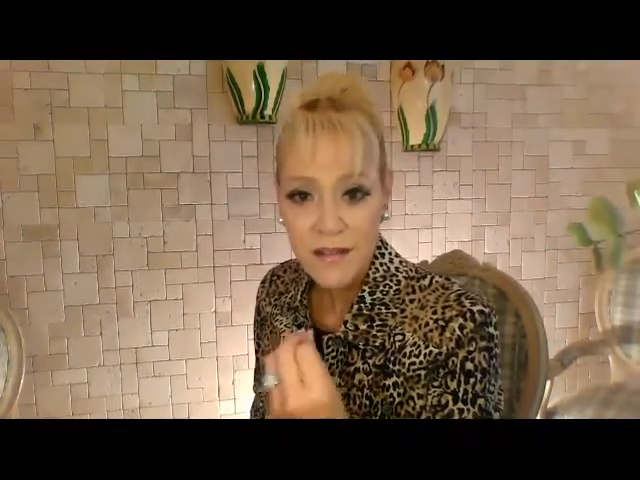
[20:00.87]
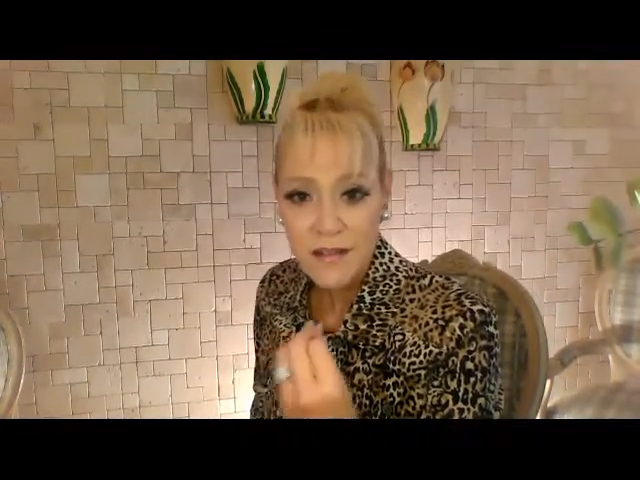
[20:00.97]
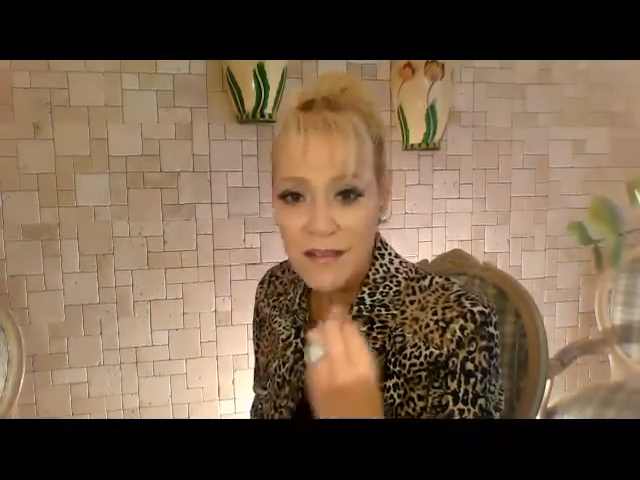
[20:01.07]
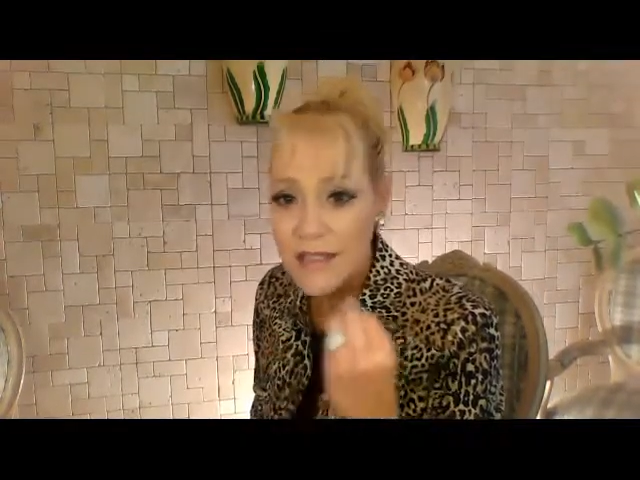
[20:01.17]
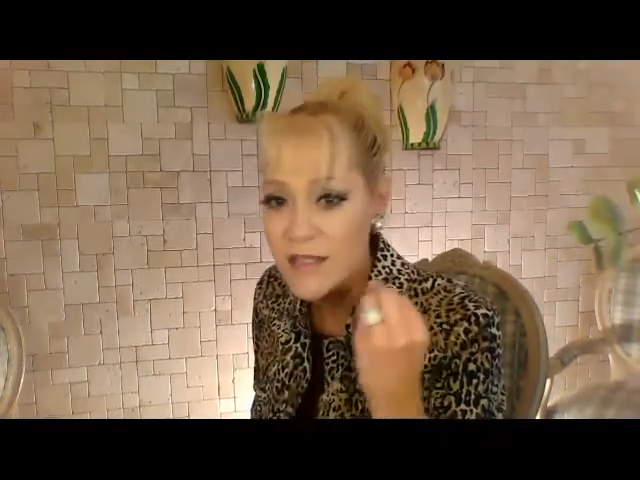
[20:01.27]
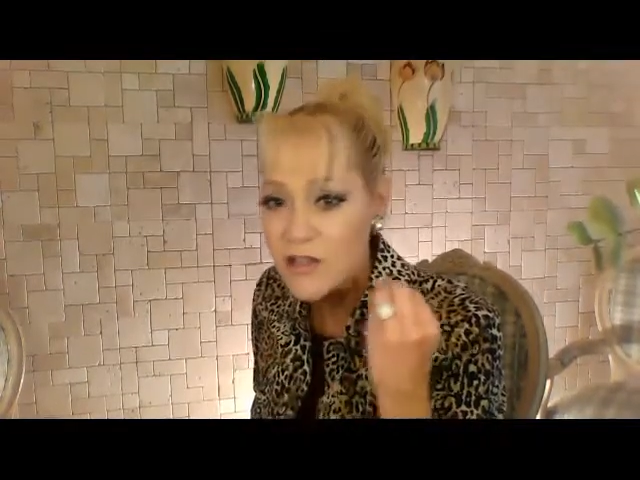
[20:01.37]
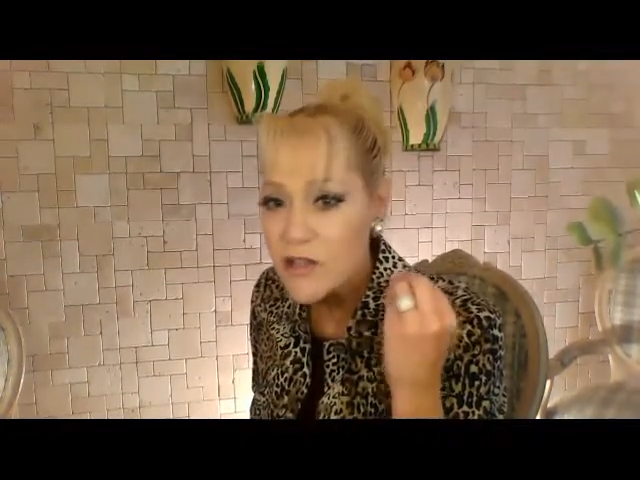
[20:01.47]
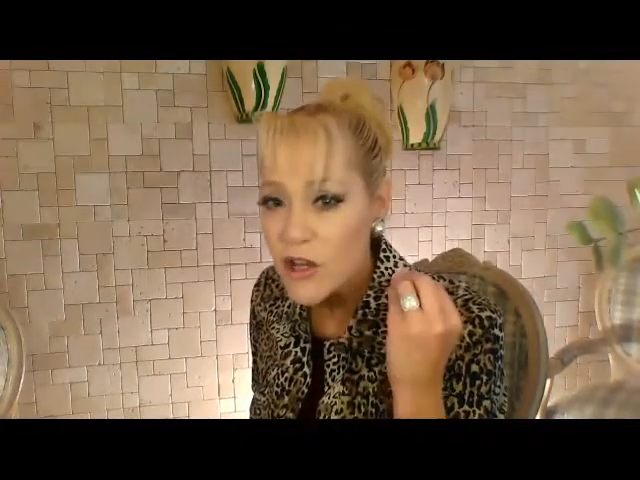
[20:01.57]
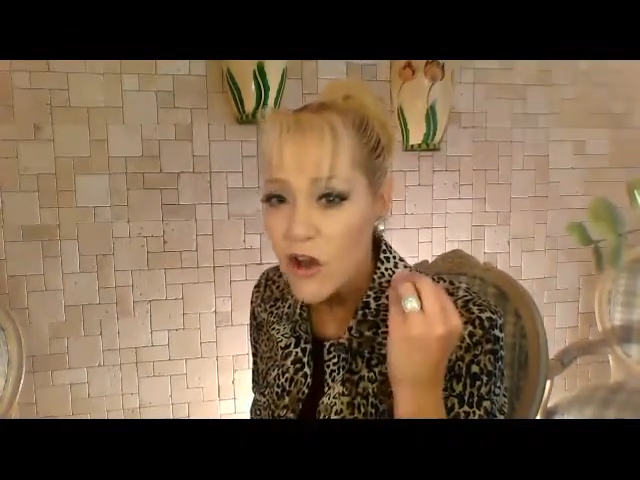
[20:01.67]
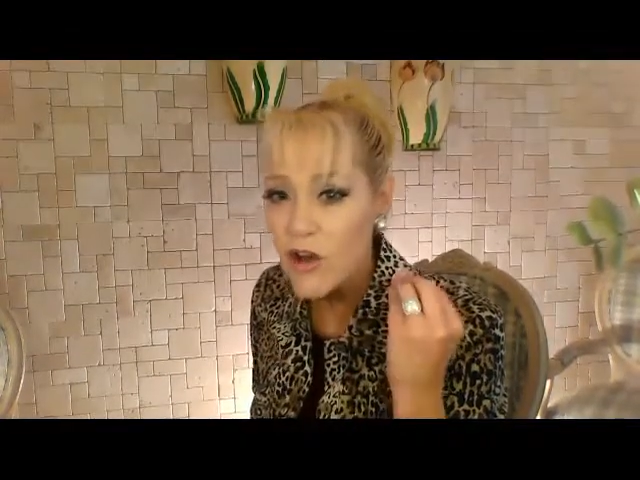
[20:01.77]
Listen to the
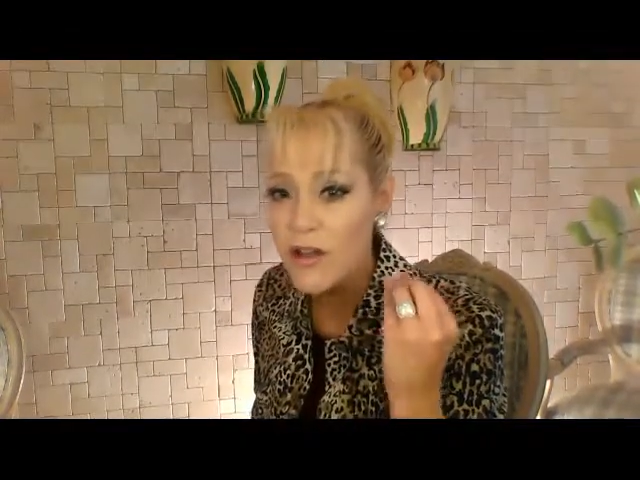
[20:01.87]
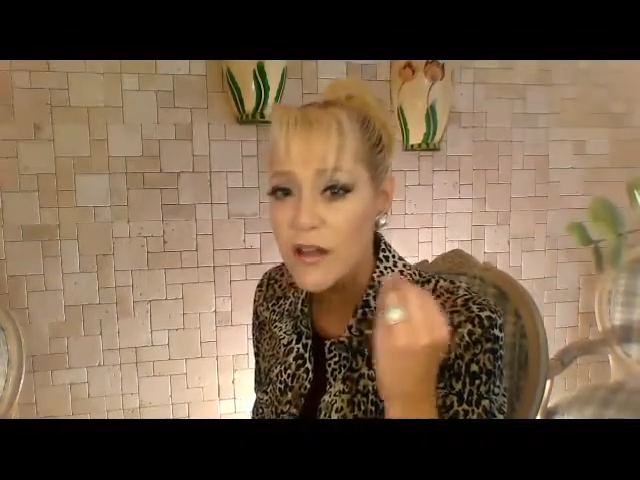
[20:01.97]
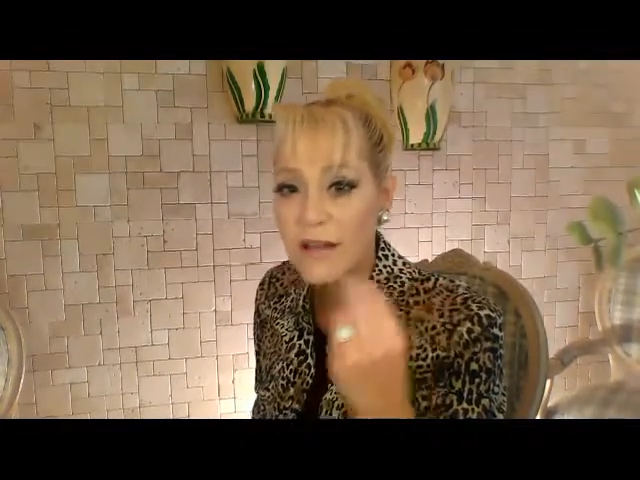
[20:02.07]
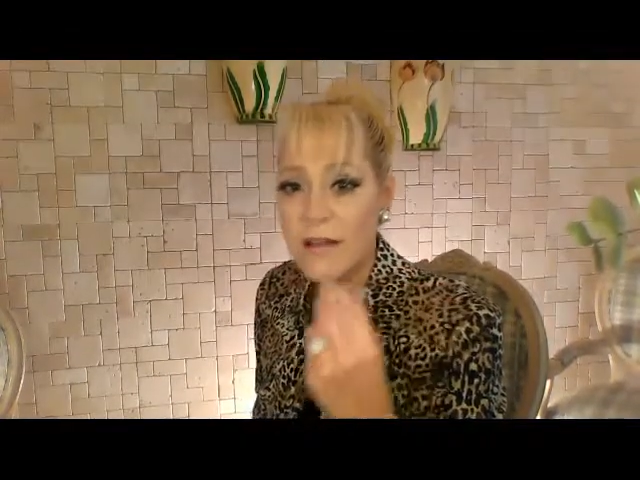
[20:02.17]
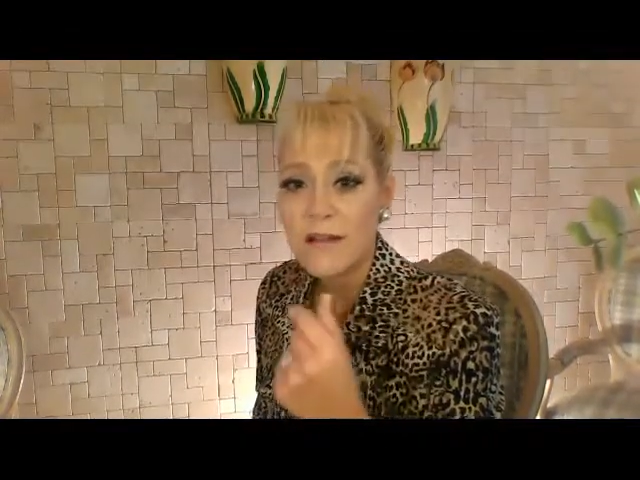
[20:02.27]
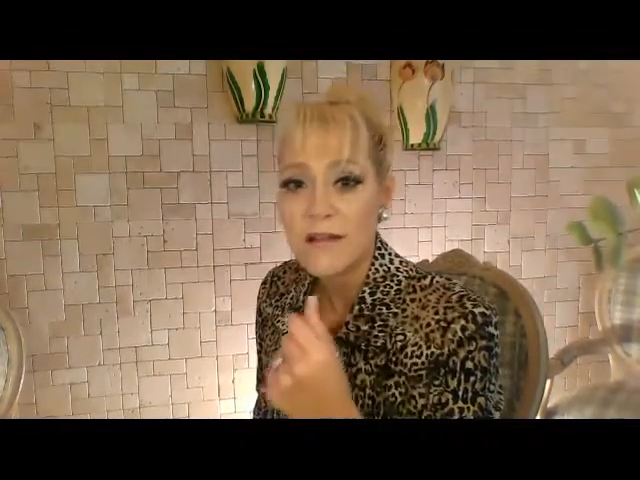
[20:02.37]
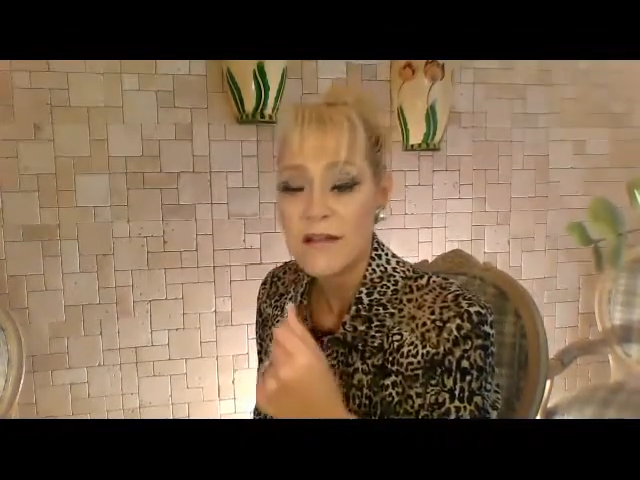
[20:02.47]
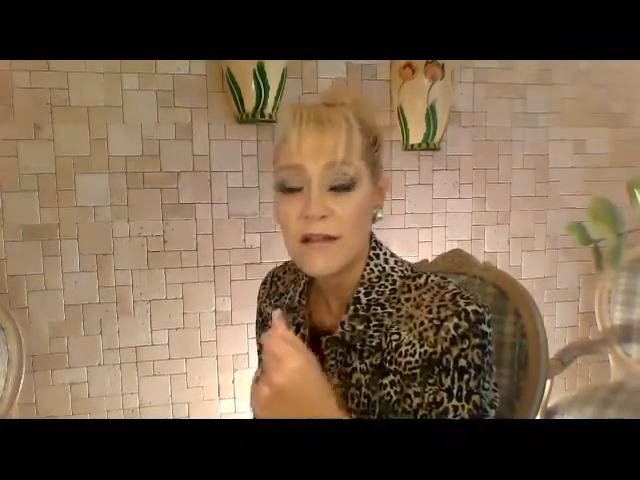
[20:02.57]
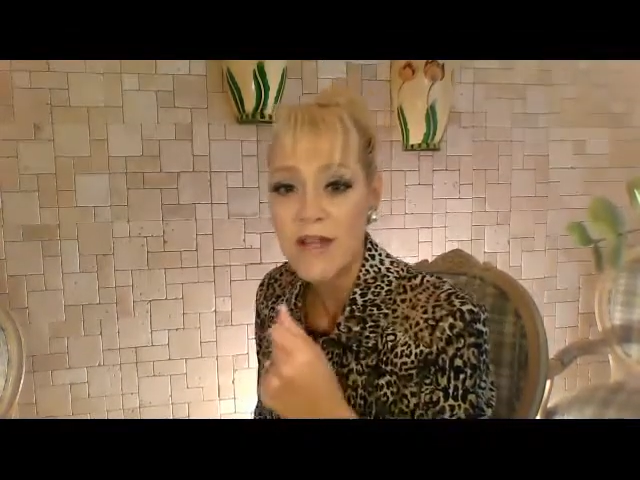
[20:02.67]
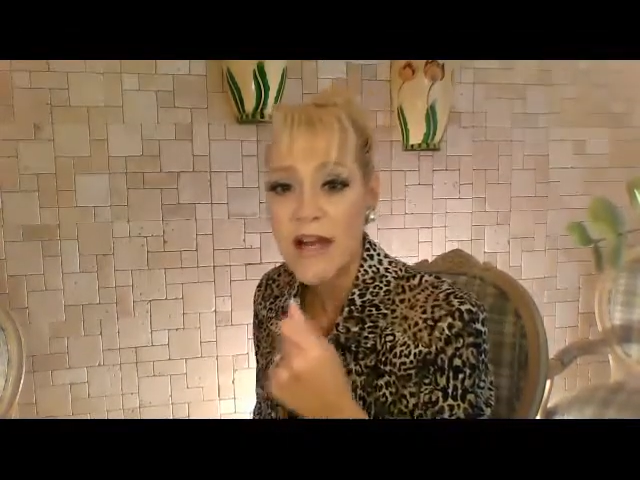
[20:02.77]
call of
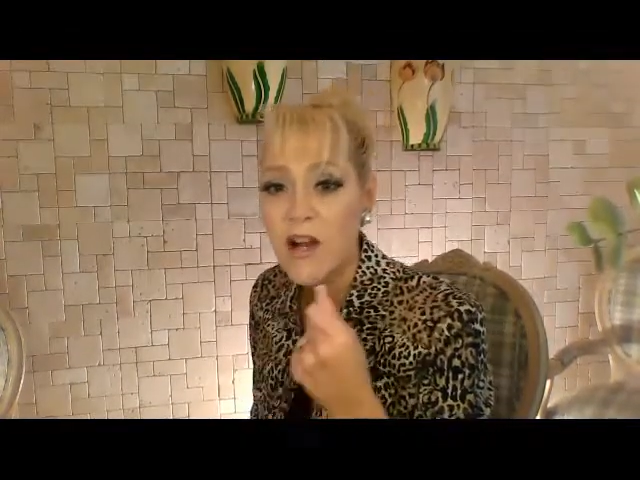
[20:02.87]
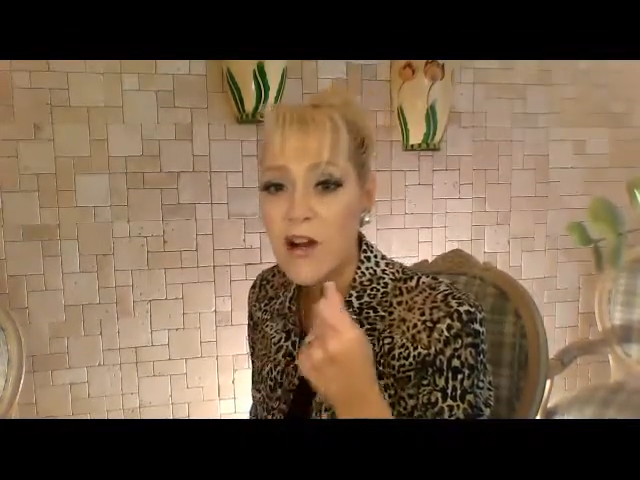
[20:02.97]
Yaakov, the